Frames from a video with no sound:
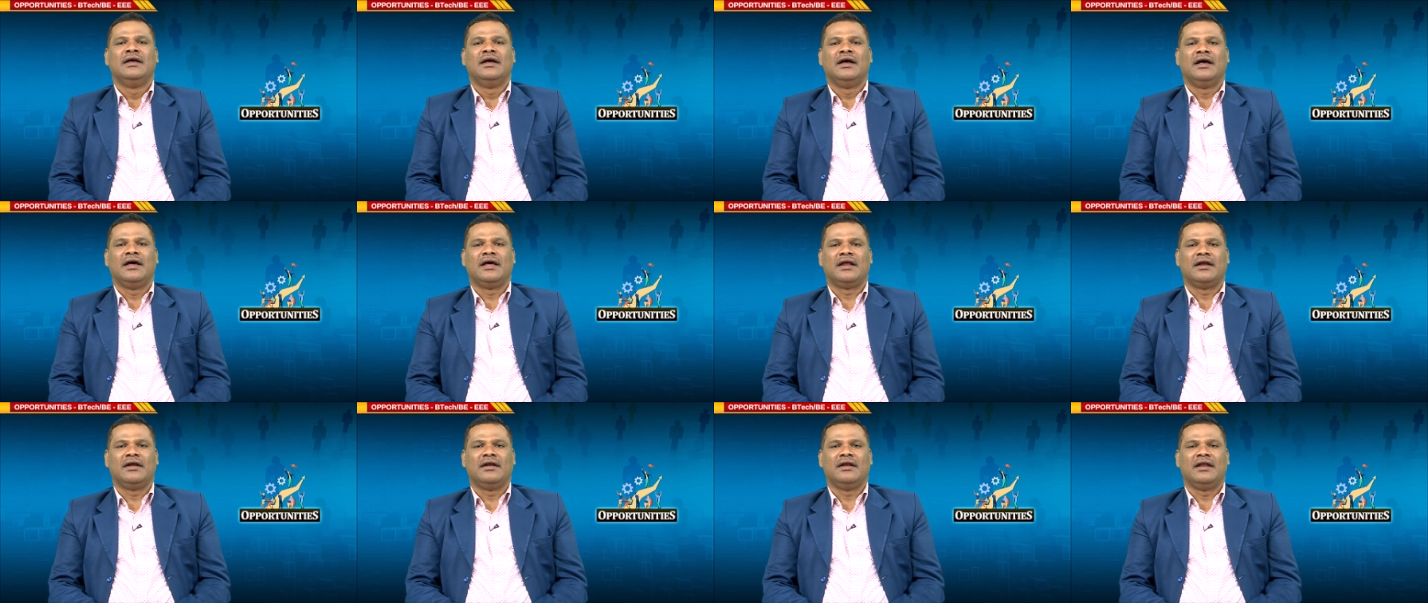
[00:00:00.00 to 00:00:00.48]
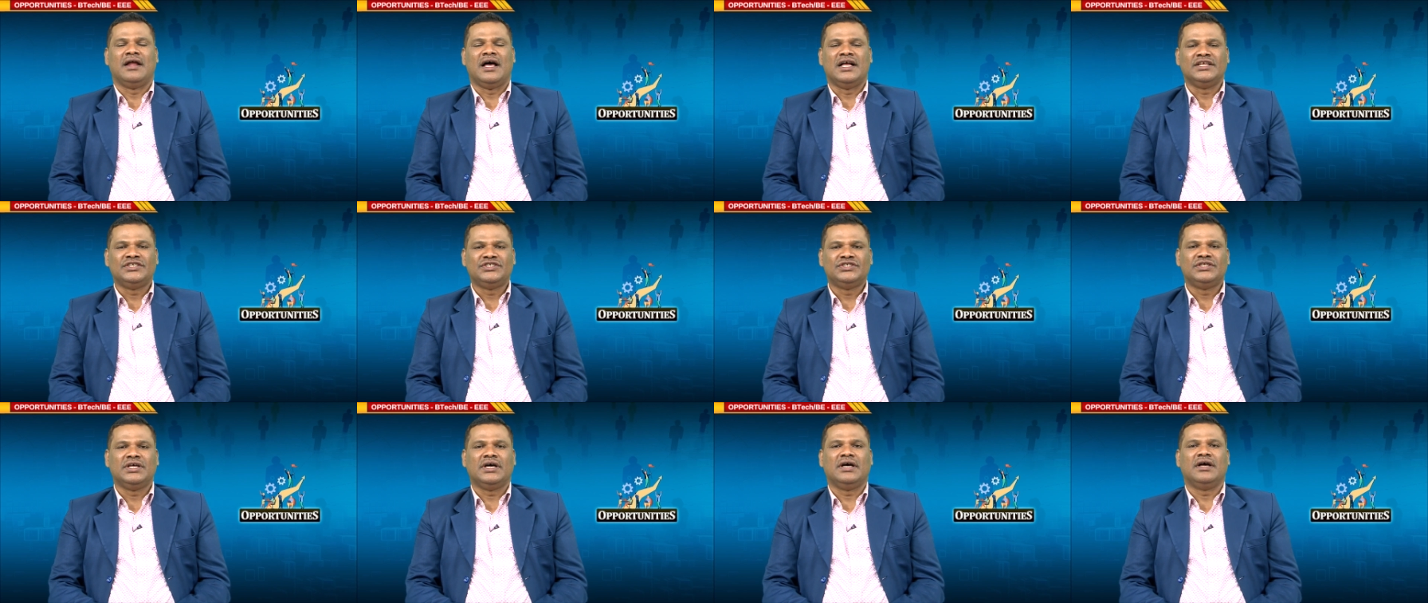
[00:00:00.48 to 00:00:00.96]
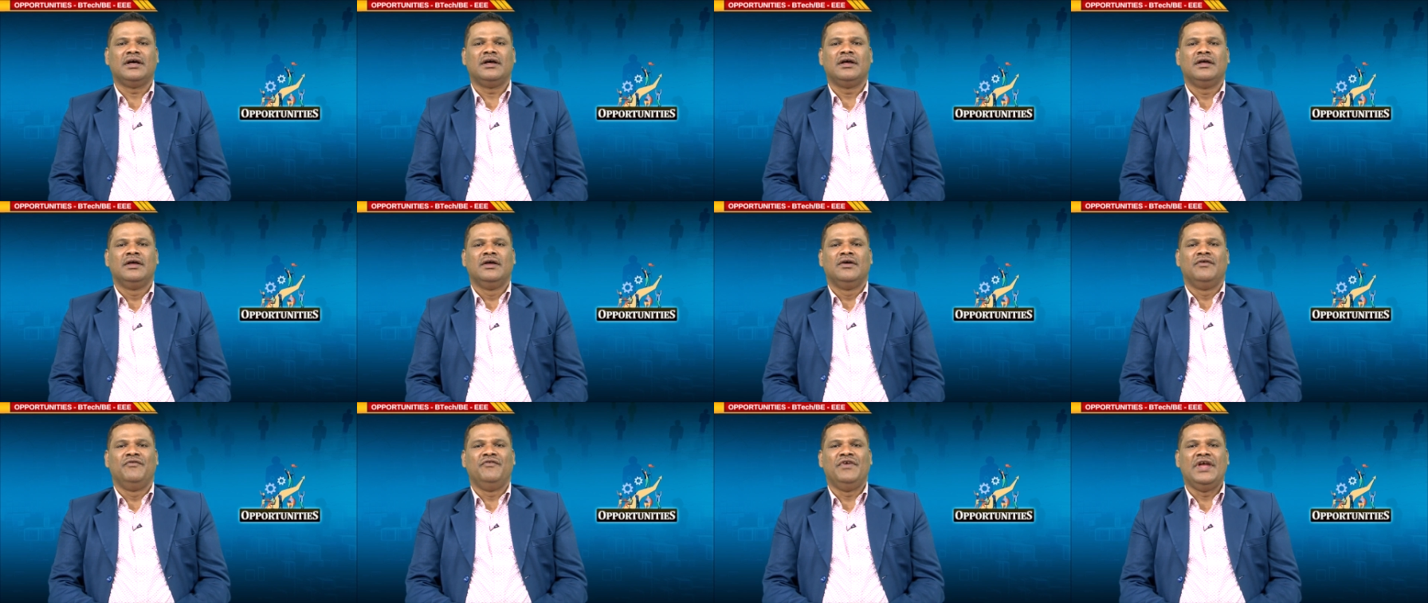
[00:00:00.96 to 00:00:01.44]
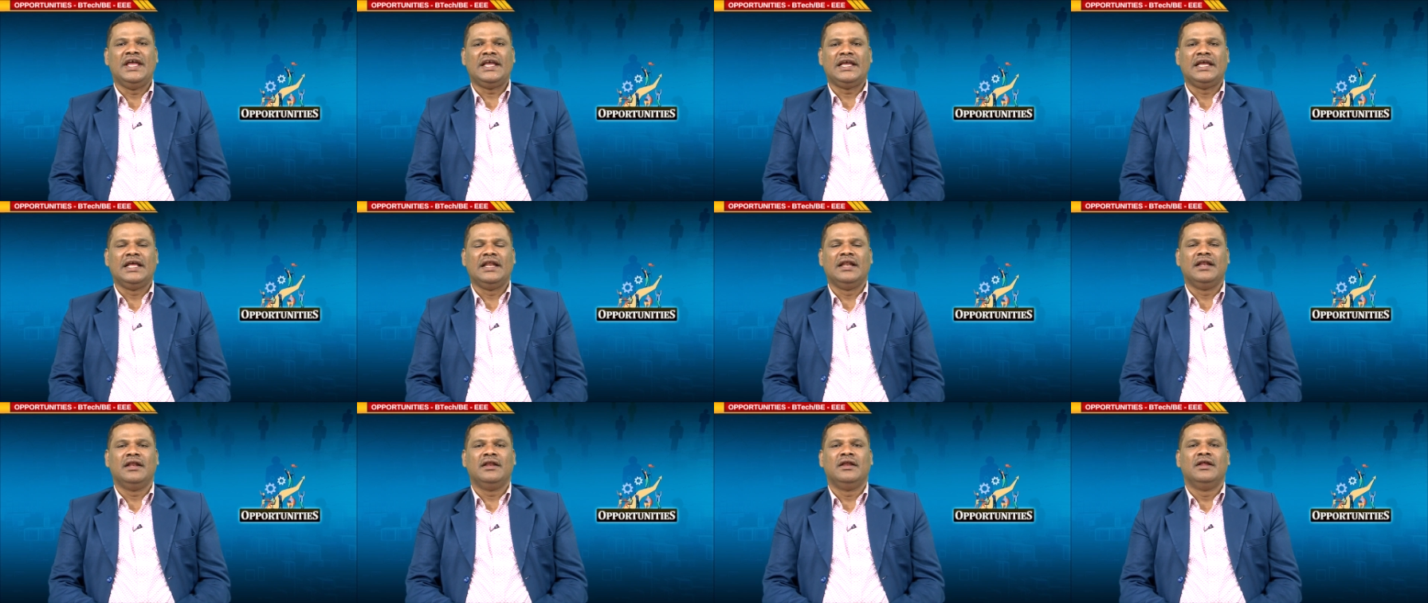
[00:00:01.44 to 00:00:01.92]
or launch the
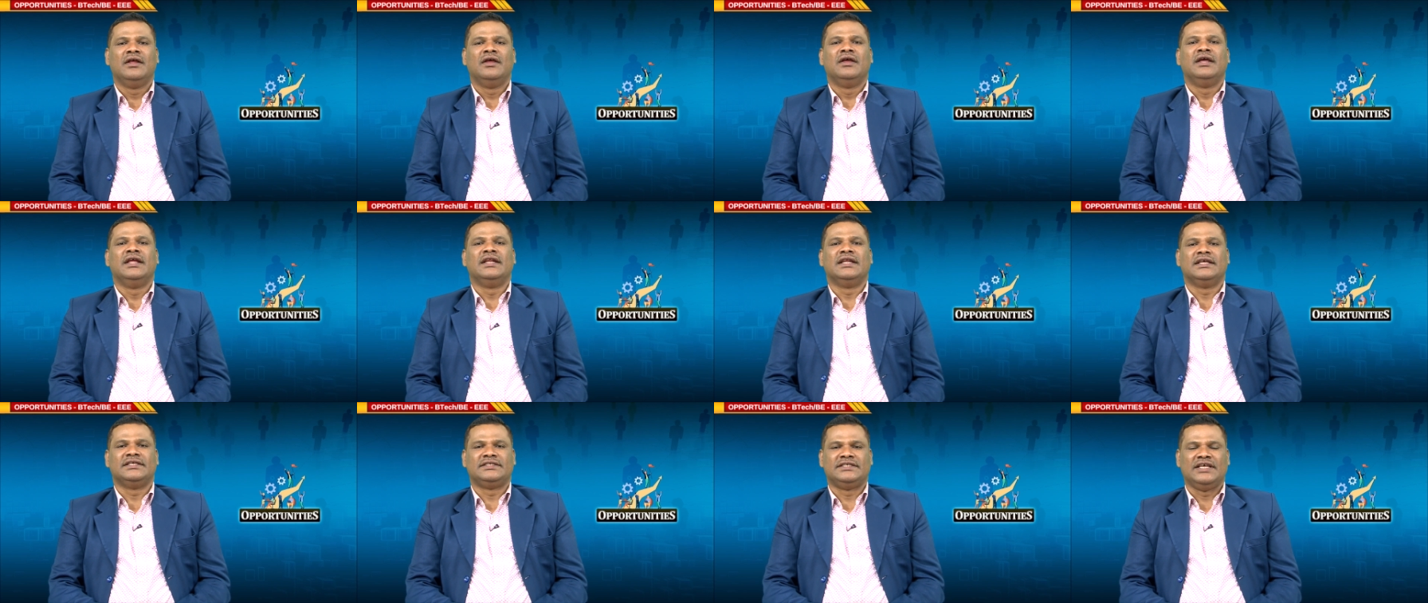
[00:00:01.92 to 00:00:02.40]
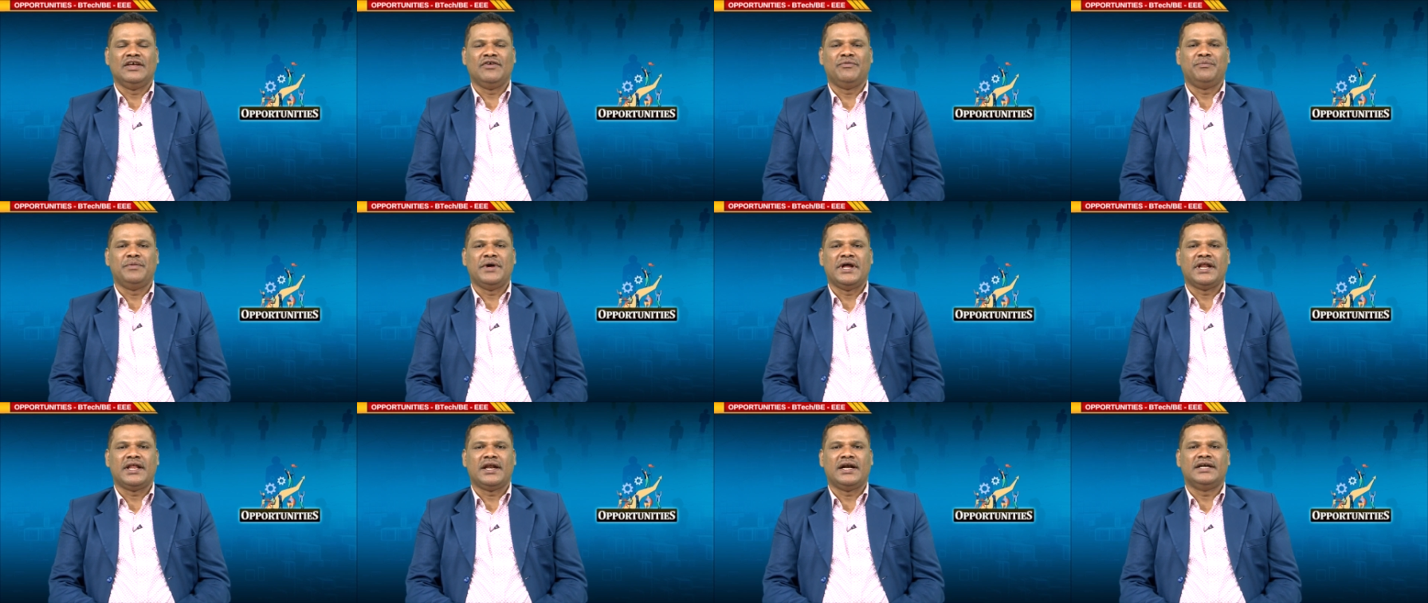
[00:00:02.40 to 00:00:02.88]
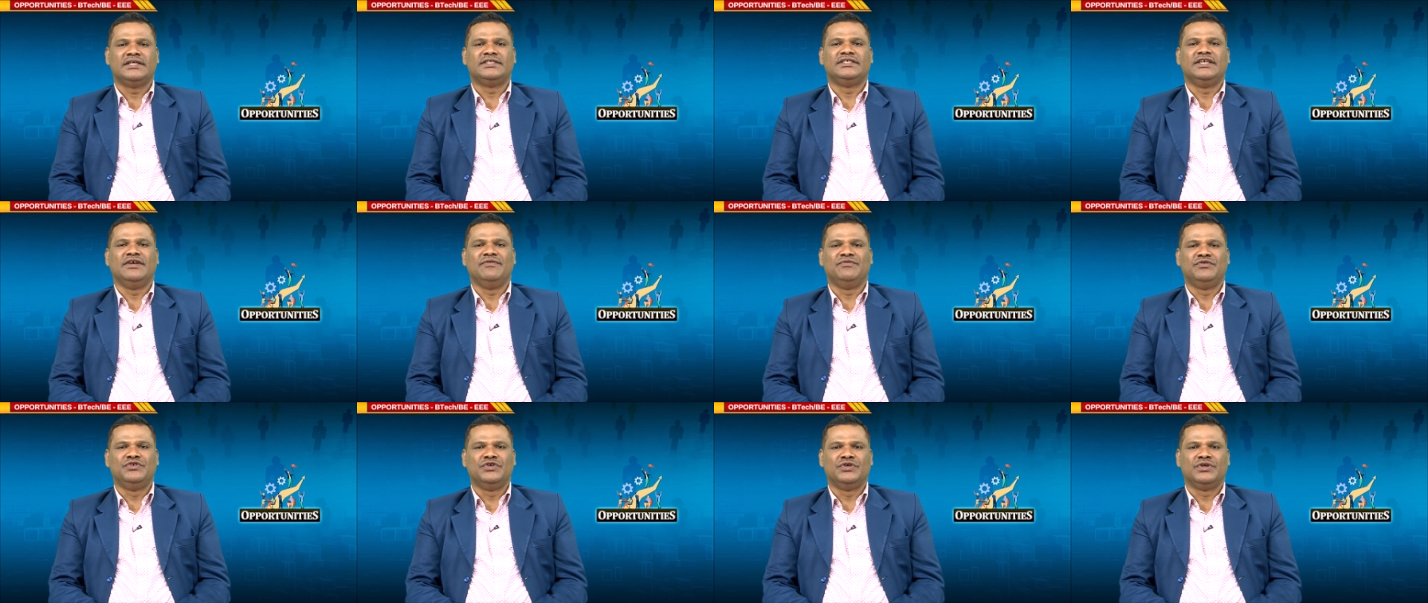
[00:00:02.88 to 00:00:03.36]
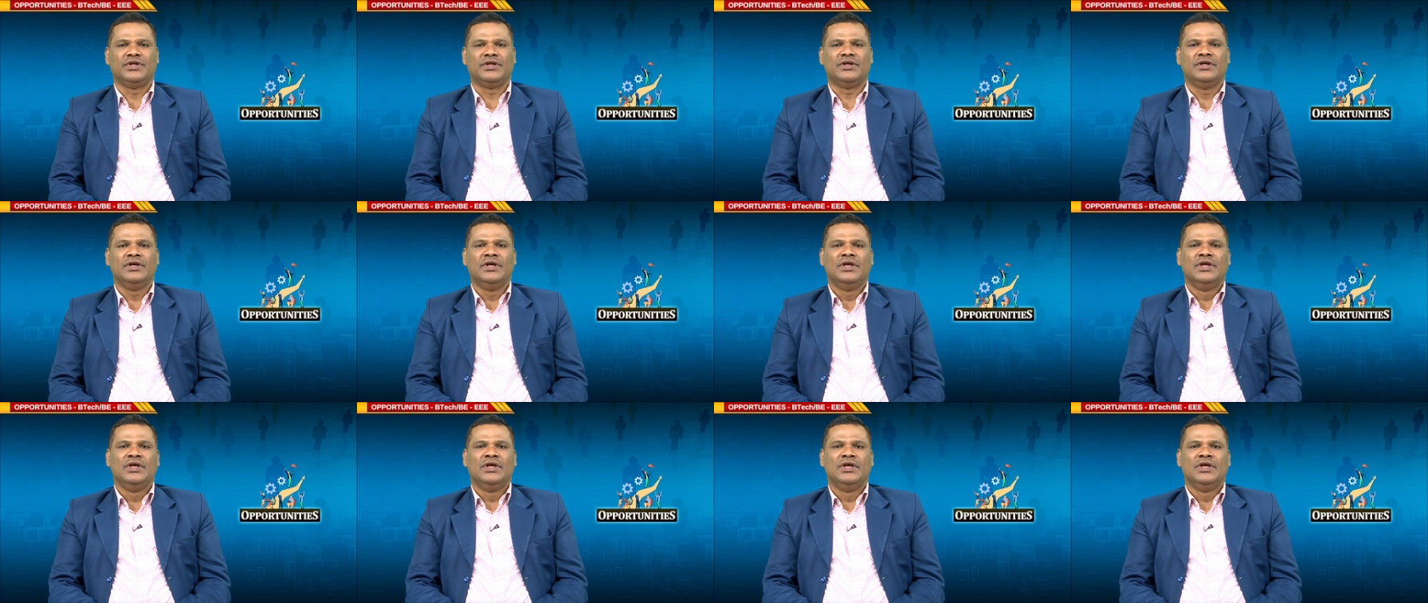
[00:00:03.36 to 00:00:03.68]
vehicle in a safe manner and safe zone.